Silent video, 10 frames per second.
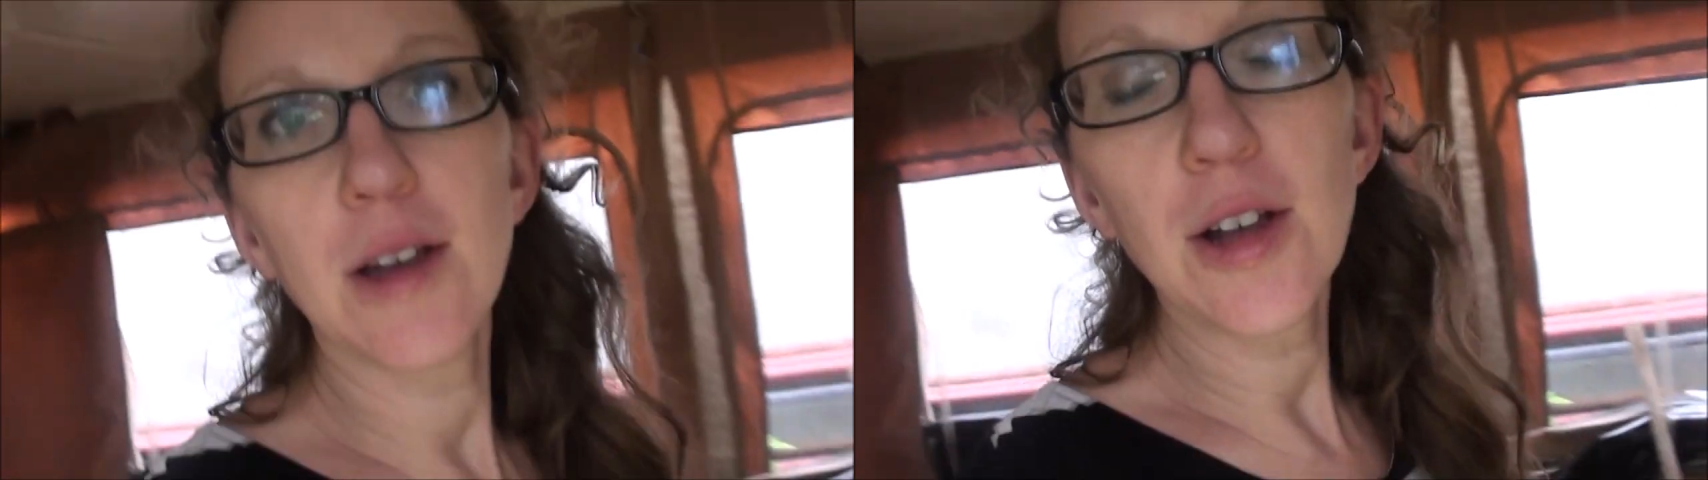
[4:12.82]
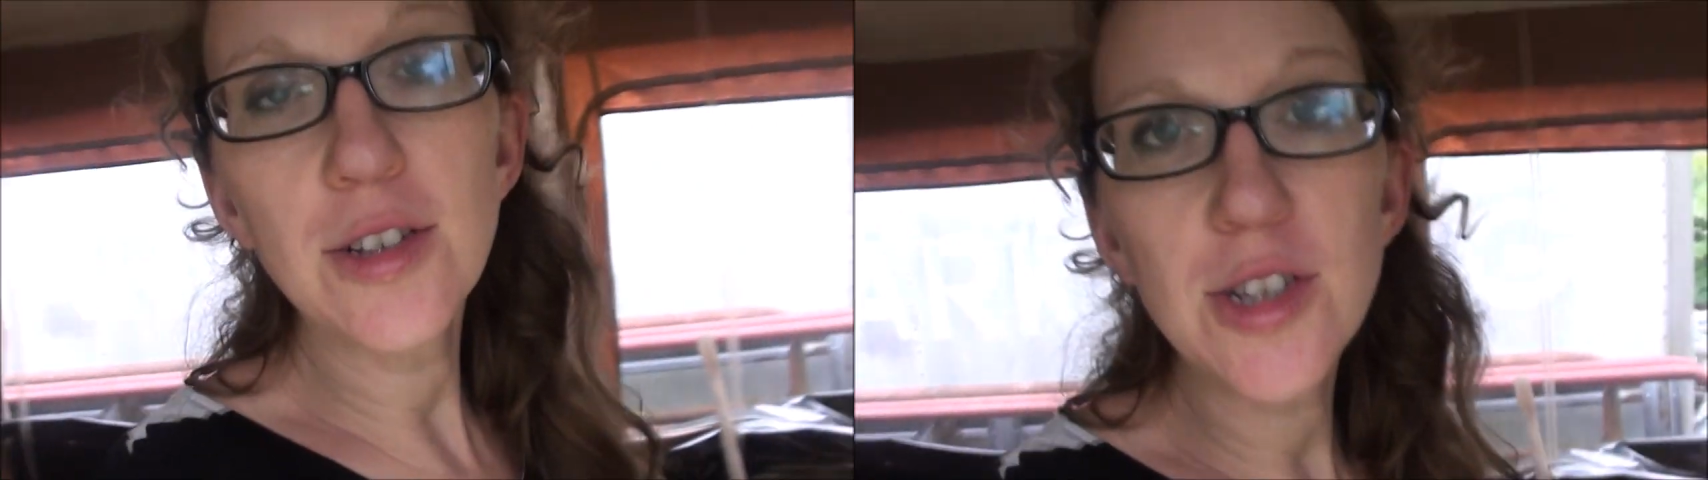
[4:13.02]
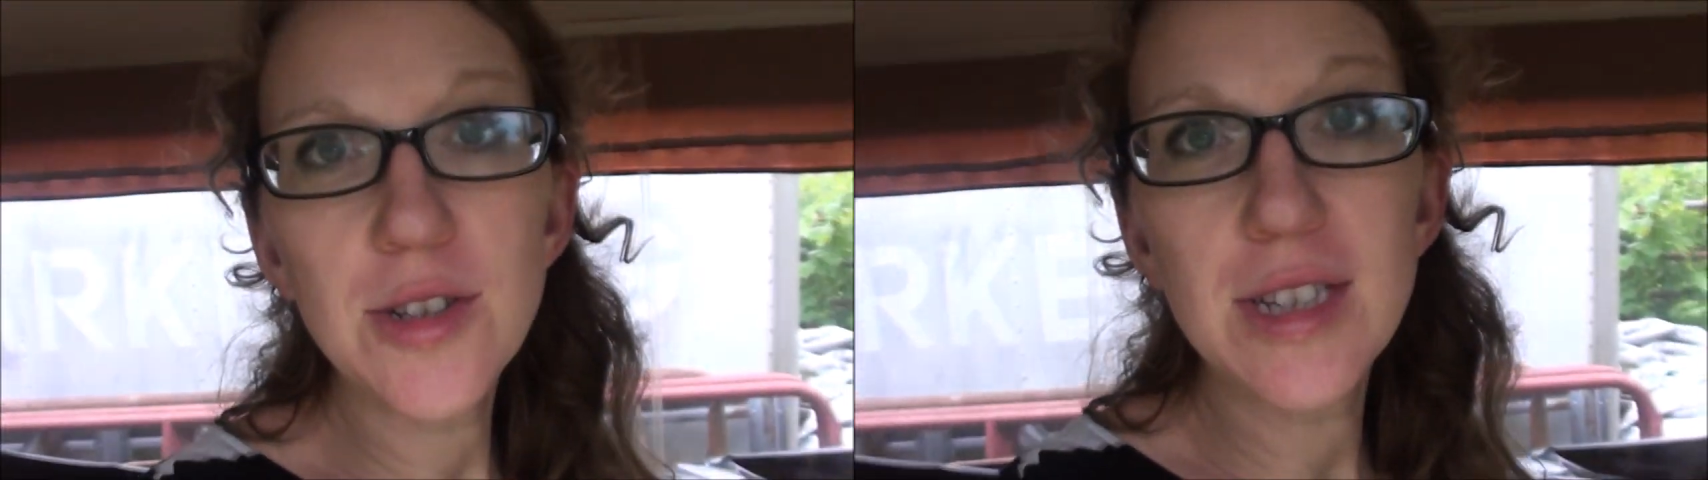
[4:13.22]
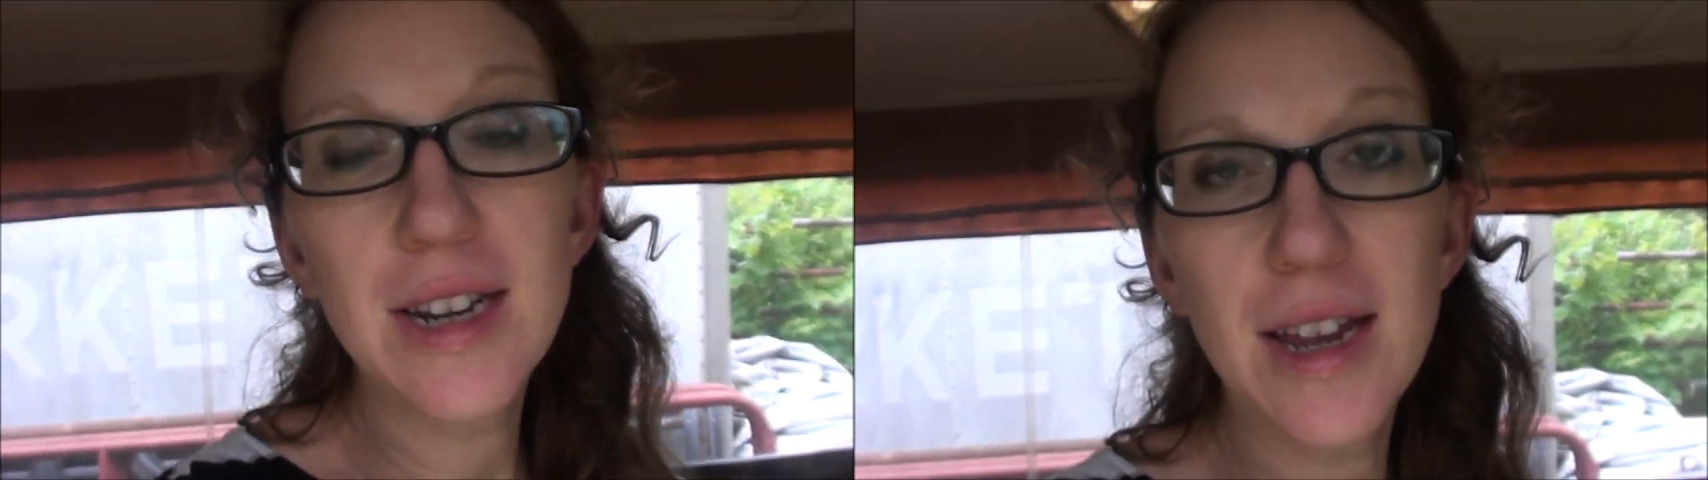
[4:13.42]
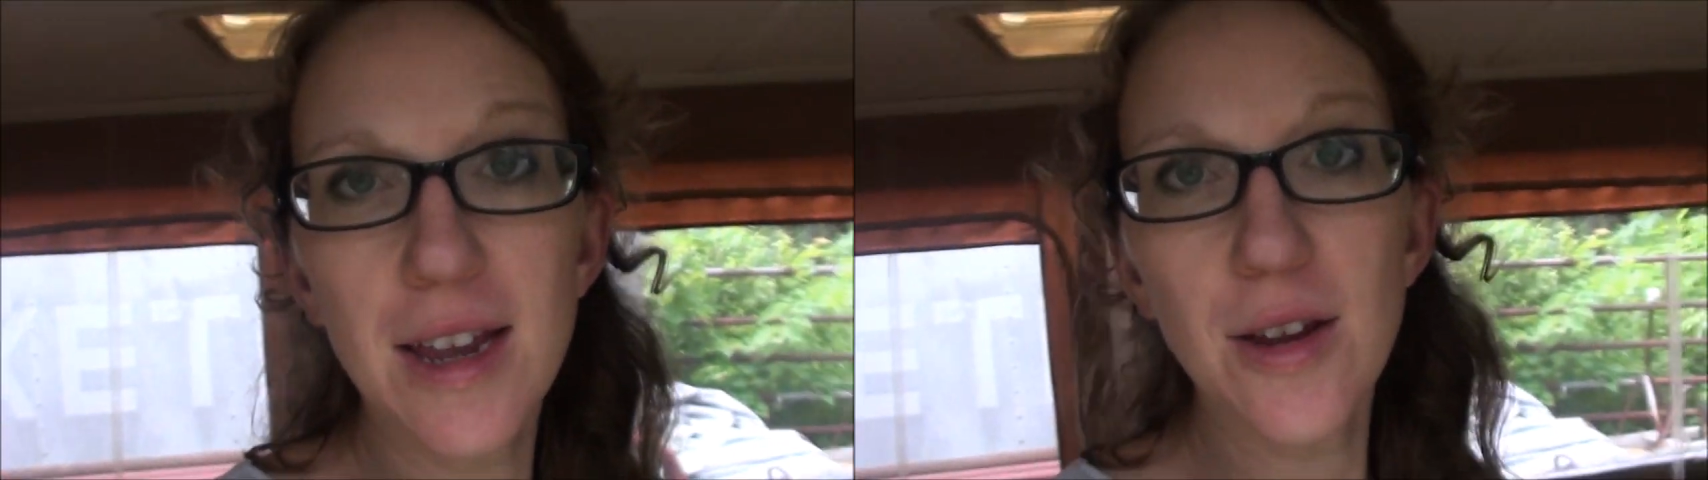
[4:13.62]
Also
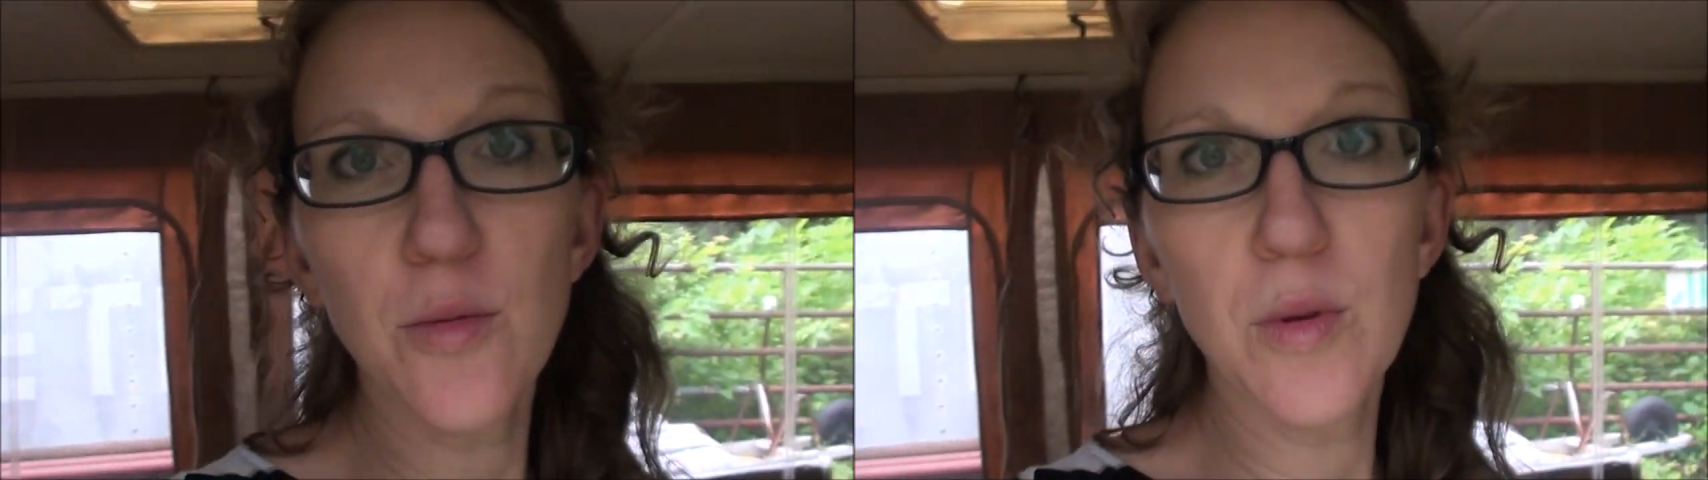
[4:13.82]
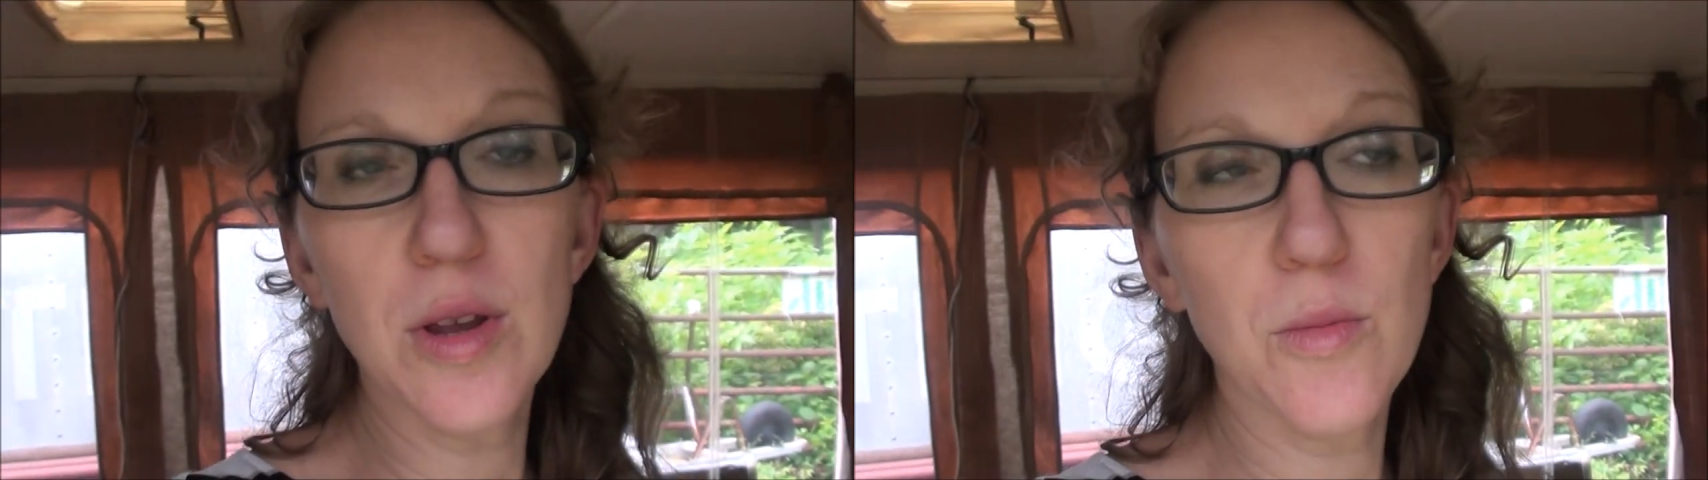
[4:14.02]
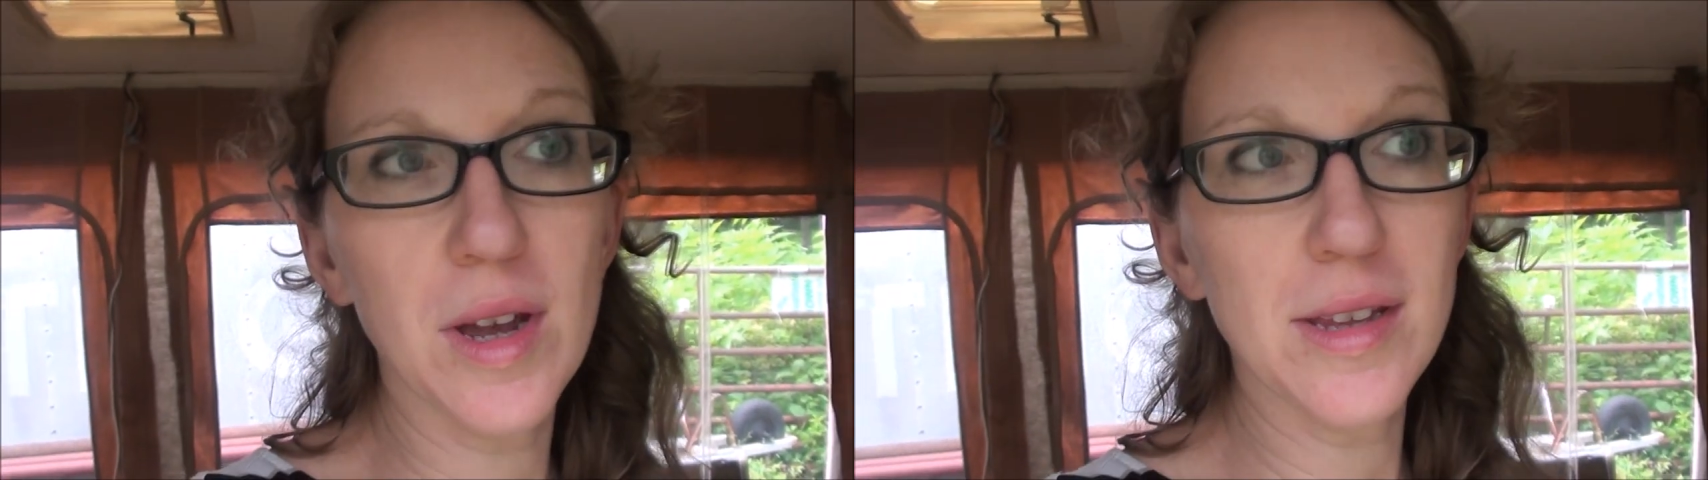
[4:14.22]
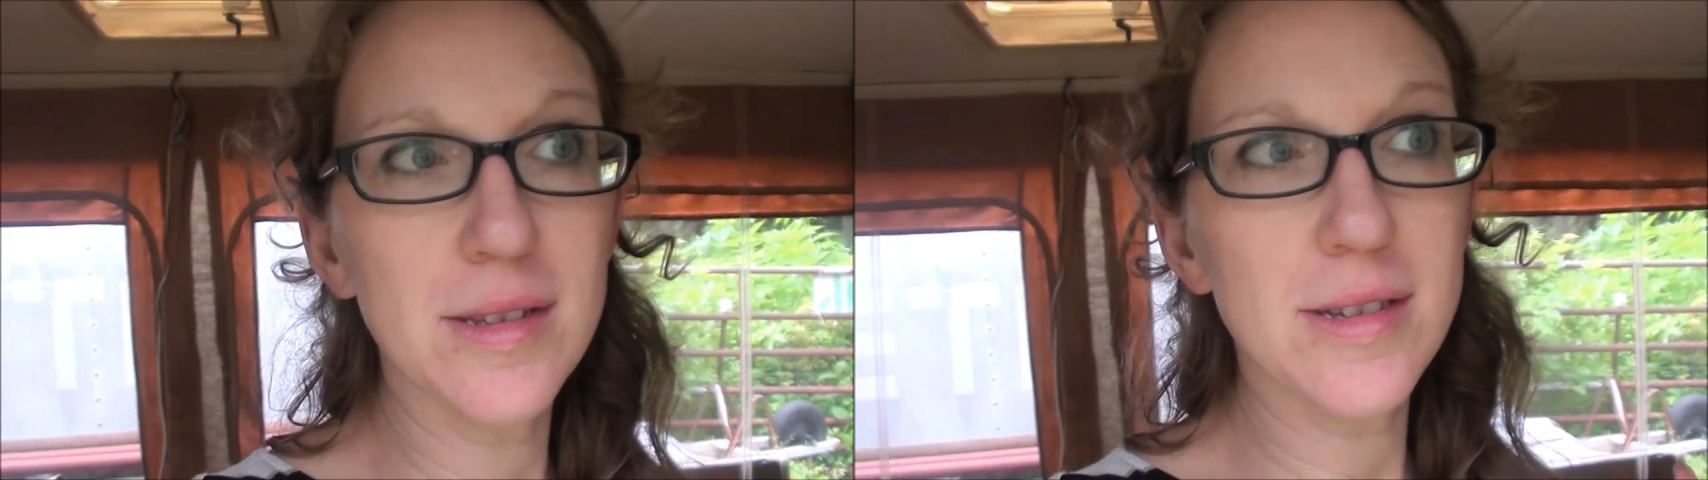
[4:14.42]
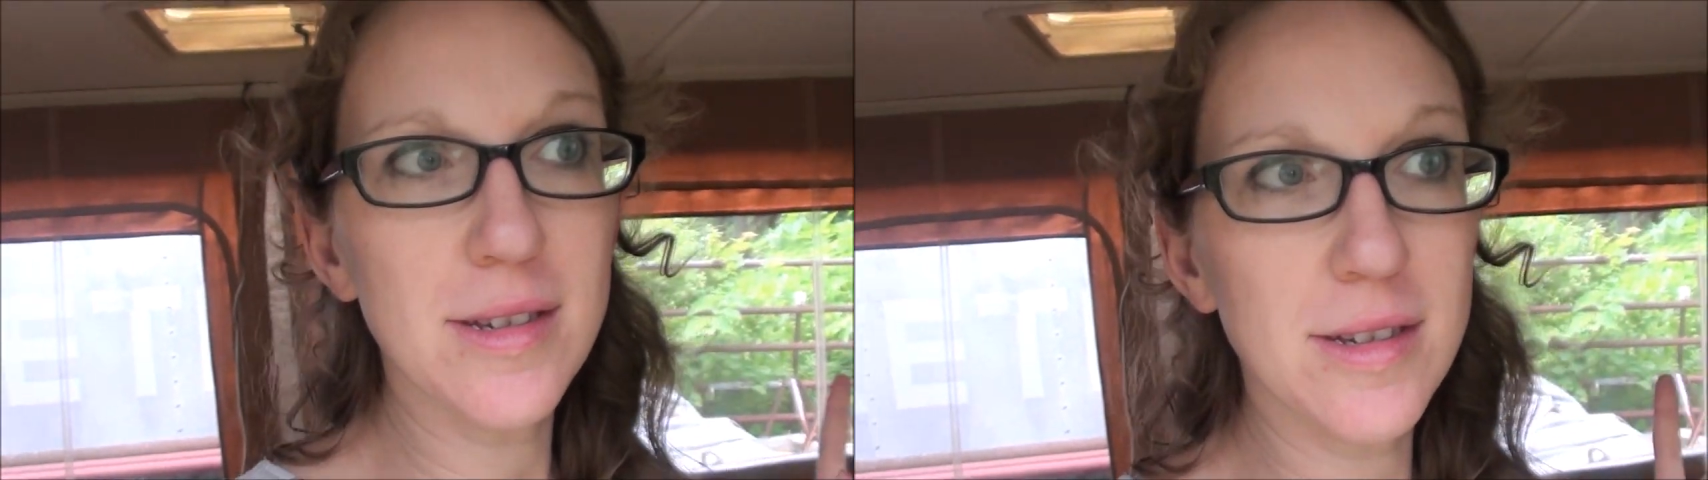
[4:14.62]
today we
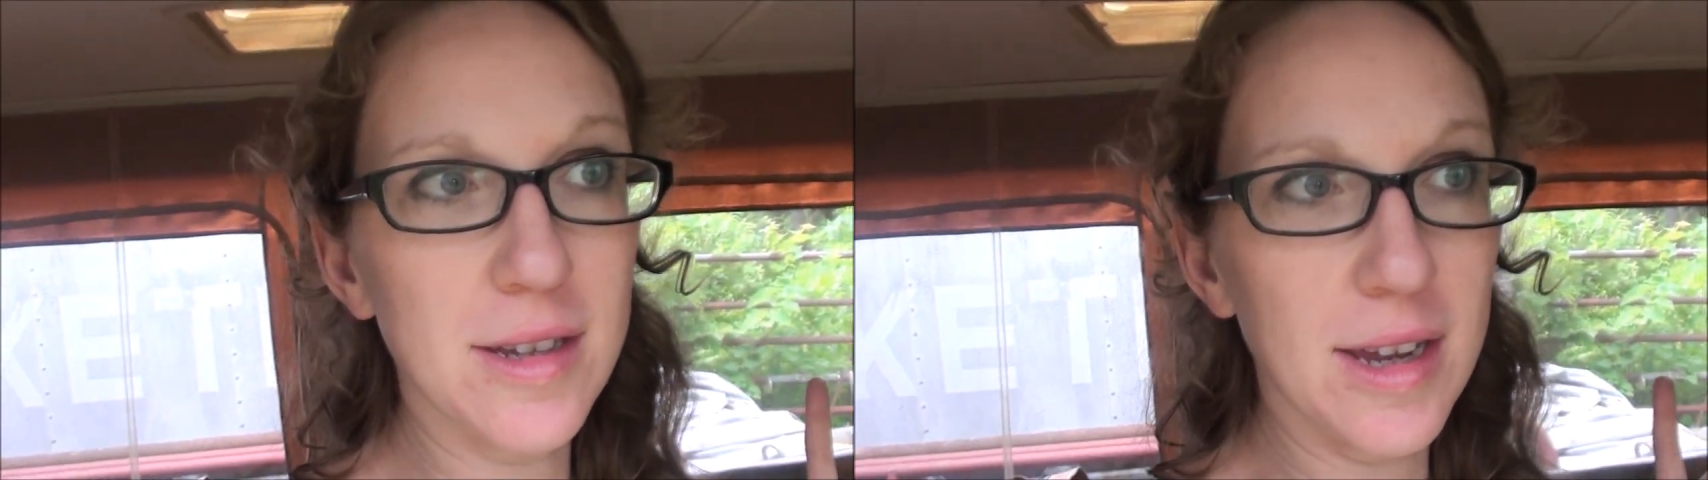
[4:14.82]
went